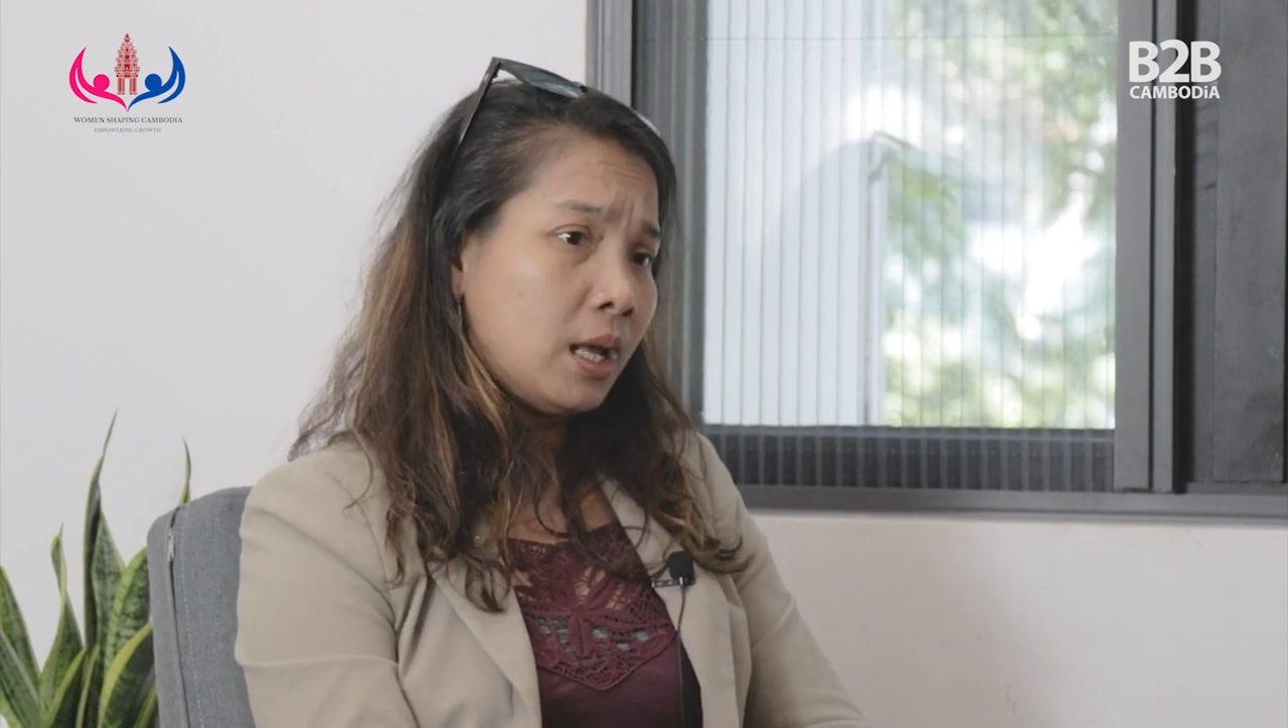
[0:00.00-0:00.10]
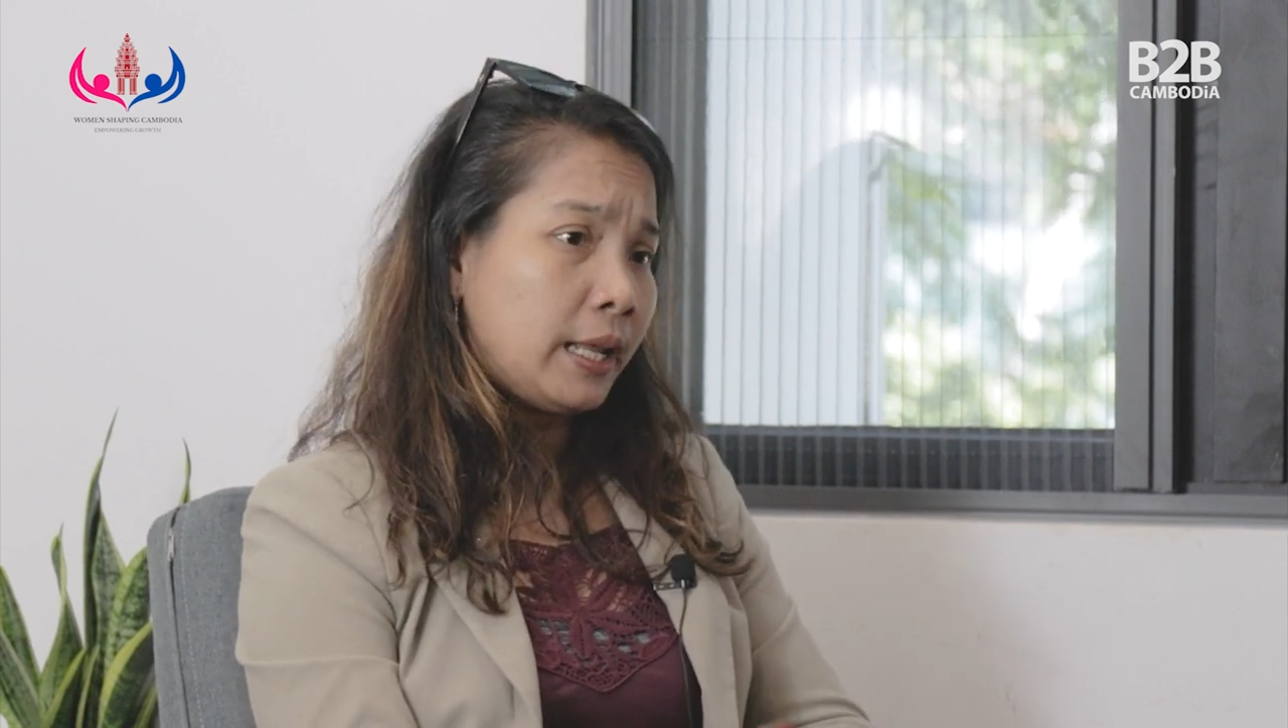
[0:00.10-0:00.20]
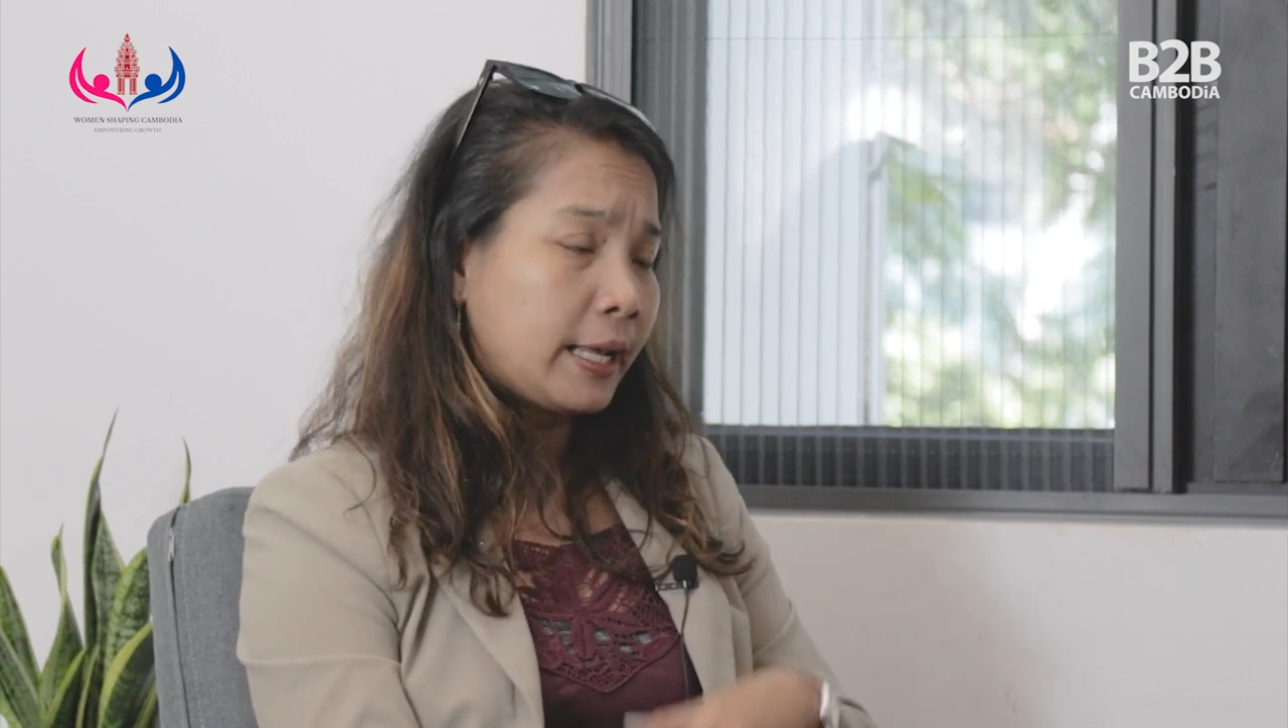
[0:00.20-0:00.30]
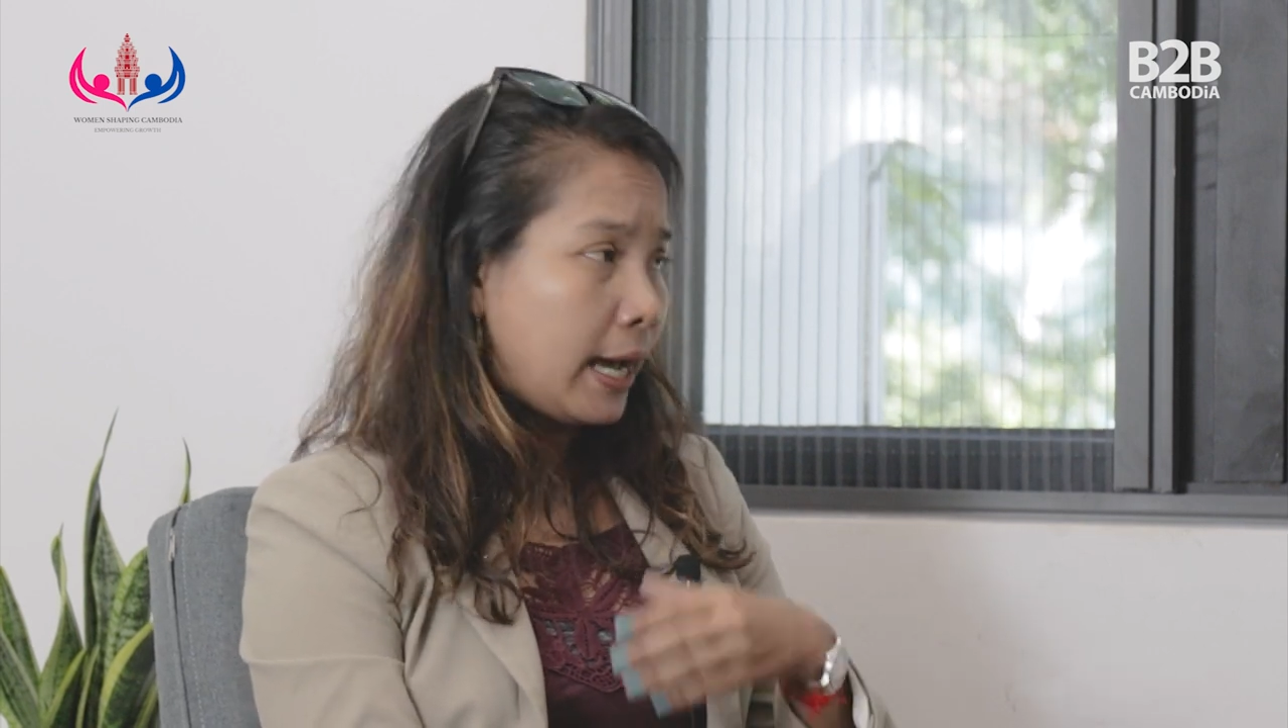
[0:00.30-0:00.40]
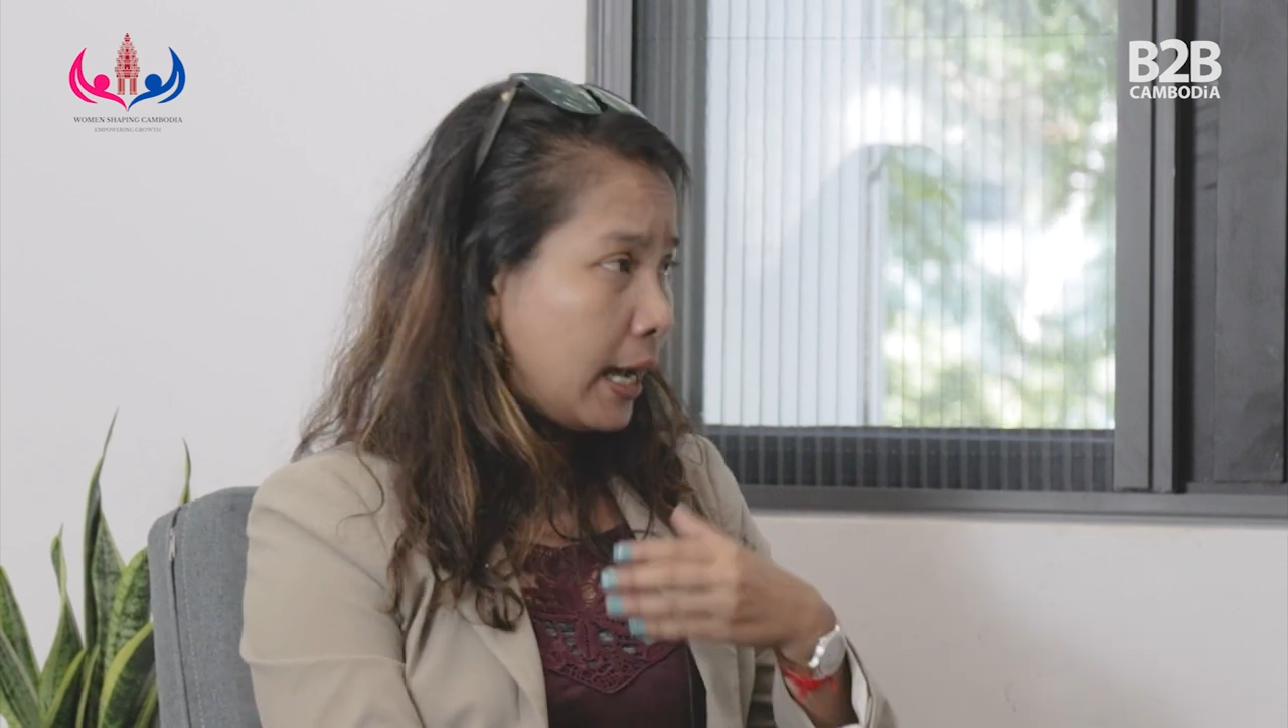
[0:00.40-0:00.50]

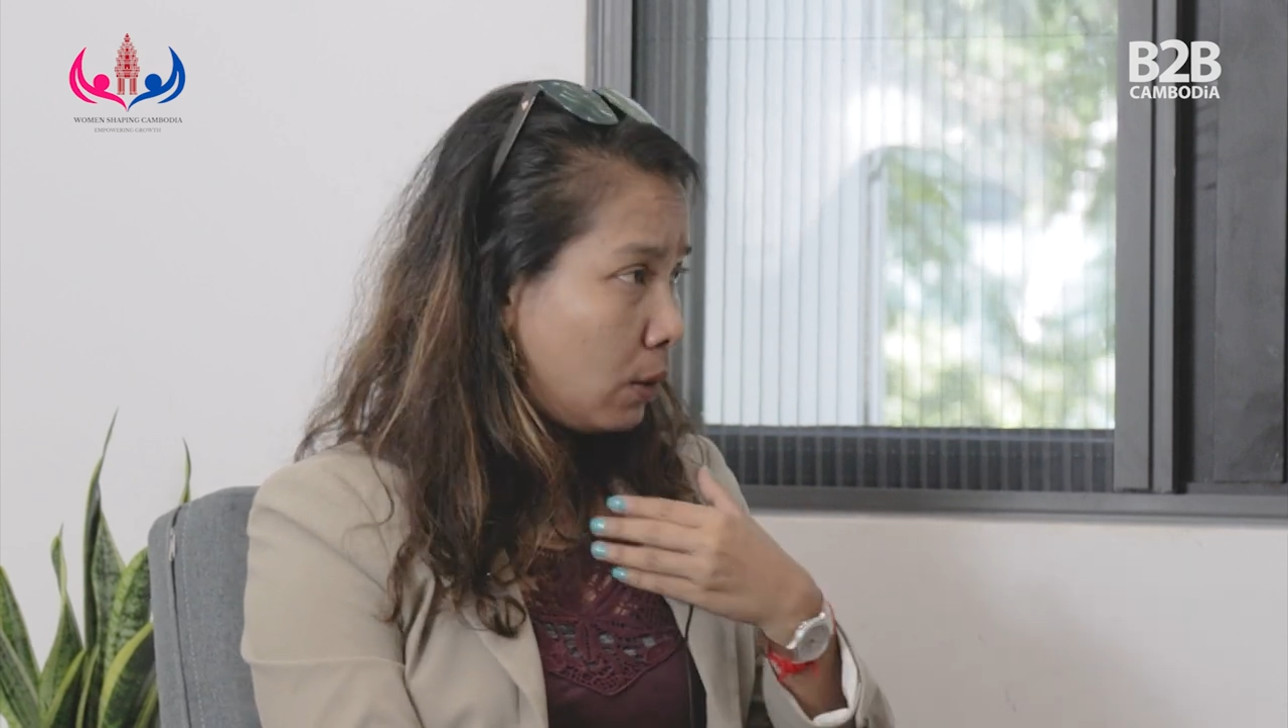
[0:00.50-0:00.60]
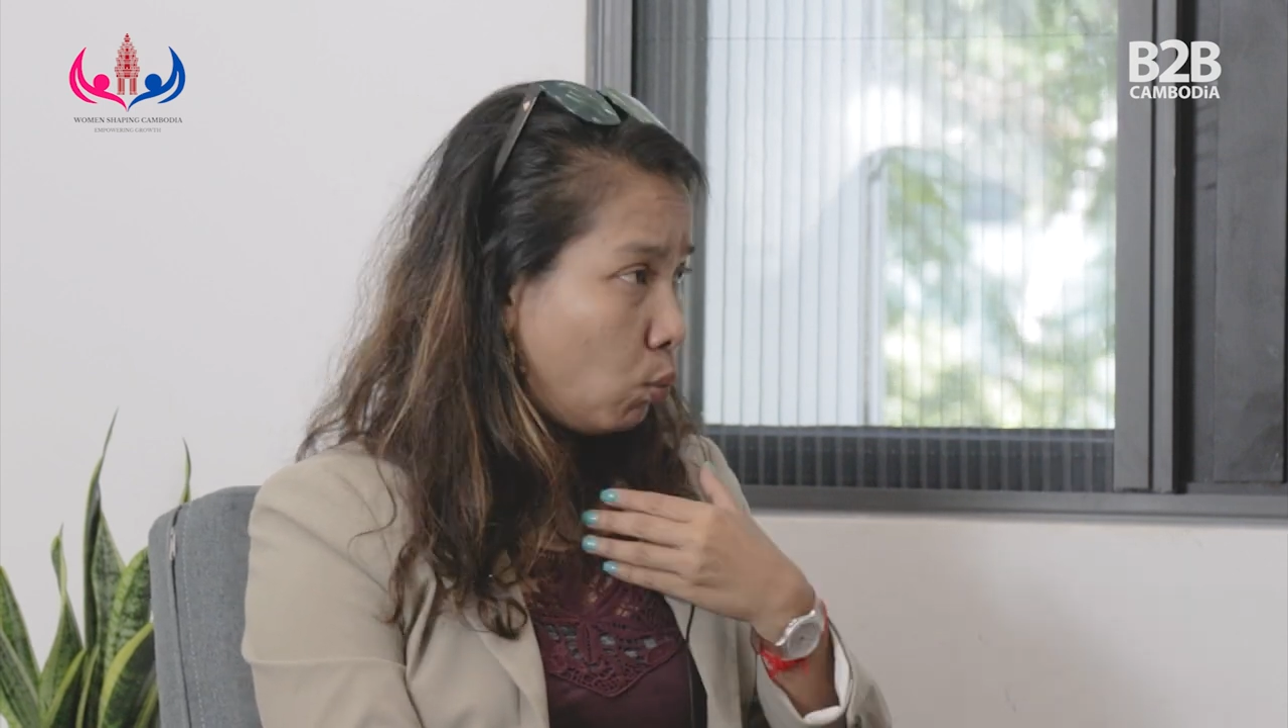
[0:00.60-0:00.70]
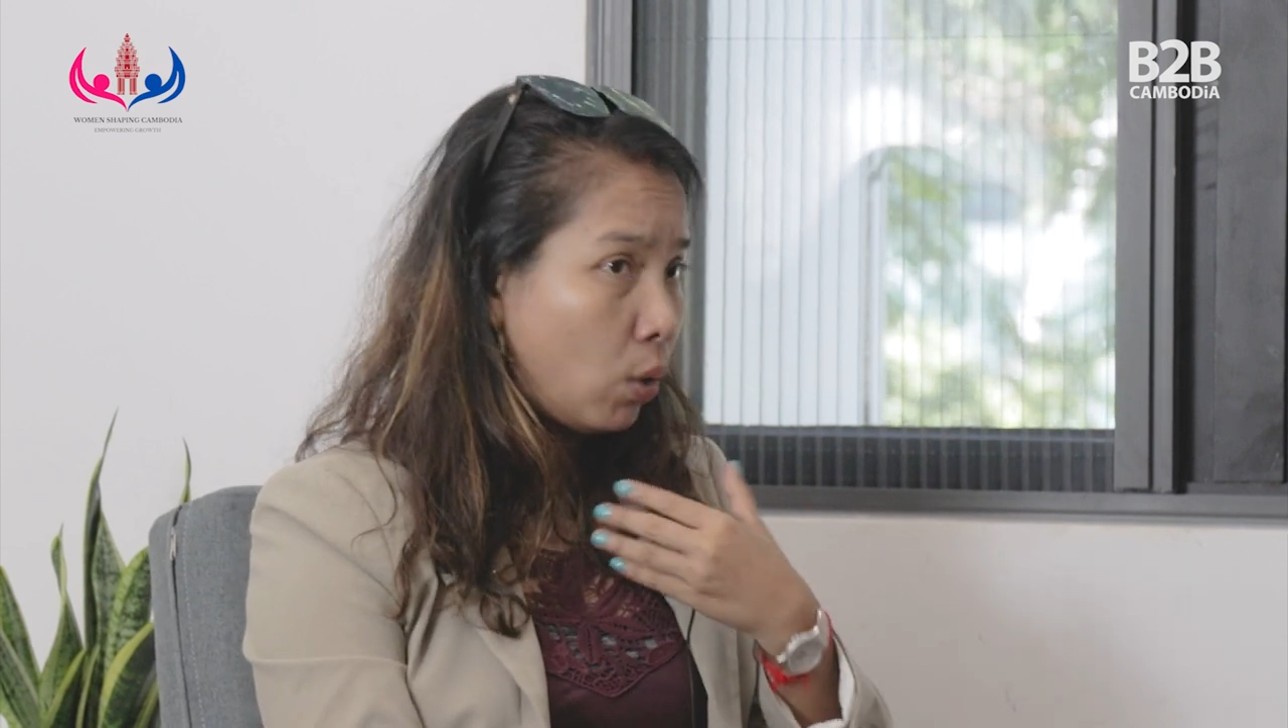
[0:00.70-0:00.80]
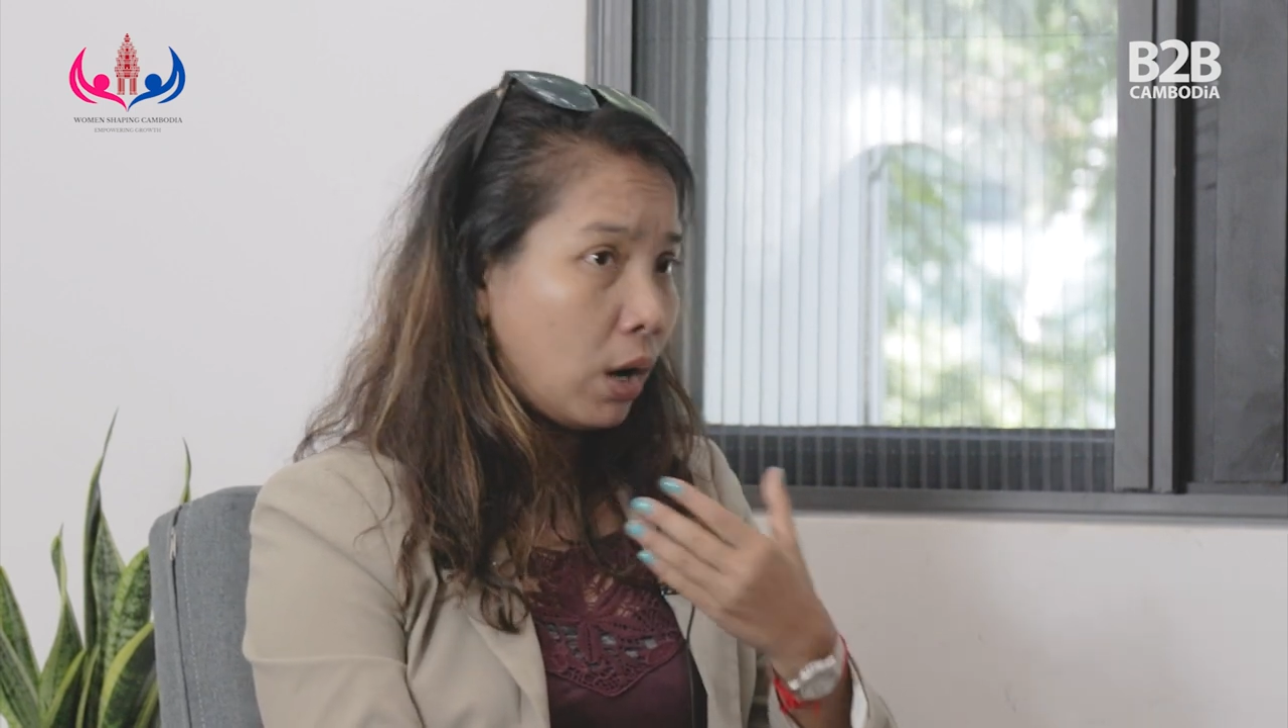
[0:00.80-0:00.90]
like I